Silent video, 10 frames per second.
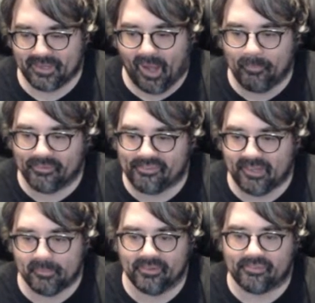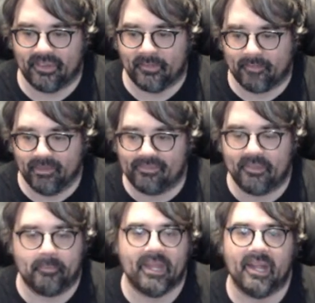almost seamlessly puts
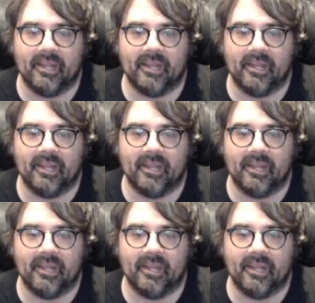them in.